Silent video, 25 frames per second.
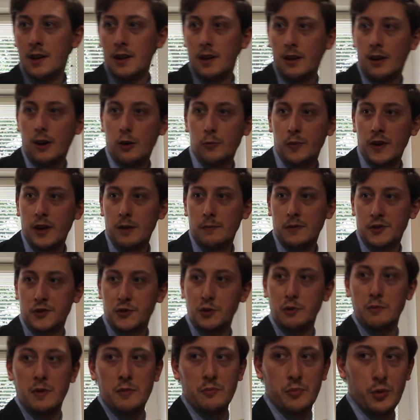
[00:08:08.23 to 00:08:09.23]
I'll be in my
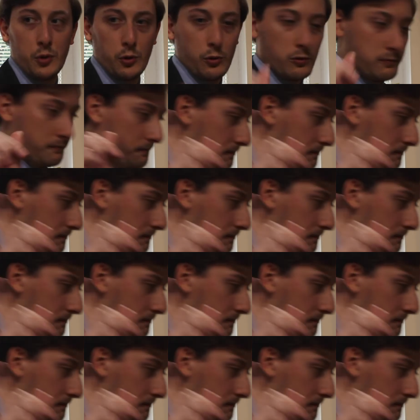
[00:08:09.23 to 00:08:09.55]
swimming pool.